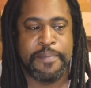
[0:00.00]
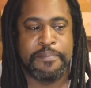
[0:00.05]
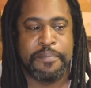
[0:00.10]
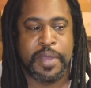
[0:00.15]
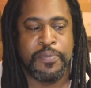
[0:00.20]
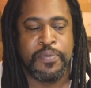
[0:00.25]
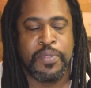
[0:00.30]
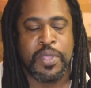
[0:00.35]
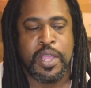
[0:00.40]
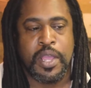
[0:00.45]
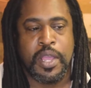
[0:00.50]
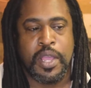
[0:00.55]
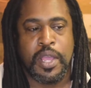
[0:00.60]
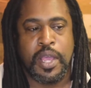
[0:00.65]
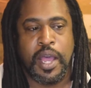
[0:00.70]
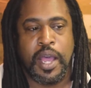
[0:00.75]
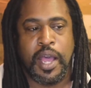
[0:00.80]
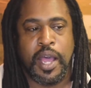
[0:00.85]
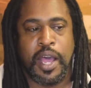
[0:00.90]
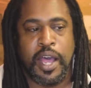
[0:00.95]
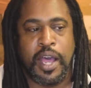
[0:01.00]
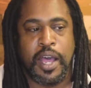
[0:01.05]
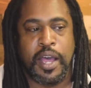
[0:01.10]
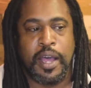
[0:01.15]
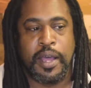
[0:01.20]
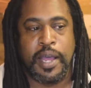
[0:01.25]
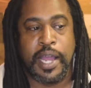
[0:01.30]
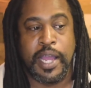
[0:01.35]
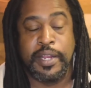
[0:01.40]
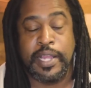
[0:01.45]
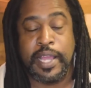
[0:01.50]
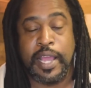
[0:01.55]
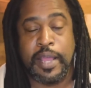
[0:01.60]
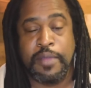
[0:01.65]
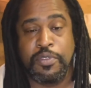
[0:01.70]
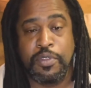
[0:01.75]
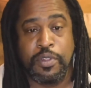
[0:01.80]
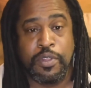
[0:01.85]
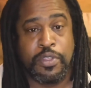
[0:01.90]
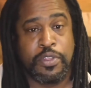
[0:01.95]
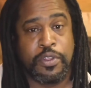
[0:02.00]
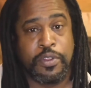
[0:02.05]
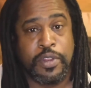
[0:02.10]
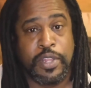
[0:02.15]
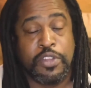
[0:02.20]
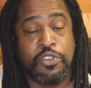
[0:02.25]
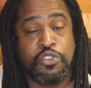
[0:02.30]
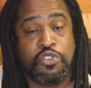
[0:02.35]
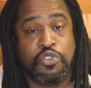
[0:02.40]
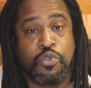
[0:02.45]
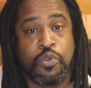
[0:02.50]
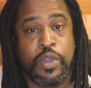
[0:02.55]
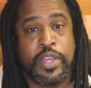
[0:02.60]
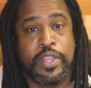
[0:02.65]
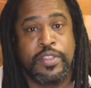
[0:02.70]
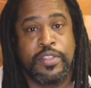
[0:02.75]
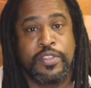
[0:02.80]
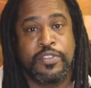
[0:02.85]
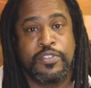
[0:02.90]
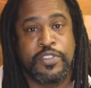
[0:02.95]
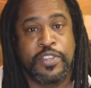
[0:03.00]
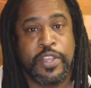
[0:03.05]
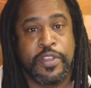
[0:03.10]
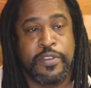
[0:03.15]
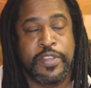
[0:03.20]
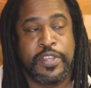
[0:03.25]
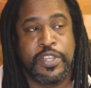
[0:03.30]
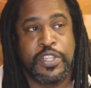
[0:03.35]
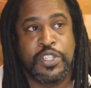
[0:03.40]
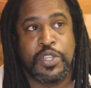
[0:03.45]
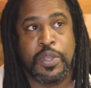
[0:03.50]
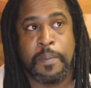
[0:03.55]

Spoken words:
But I absolutely thoroughly enjoyed this series,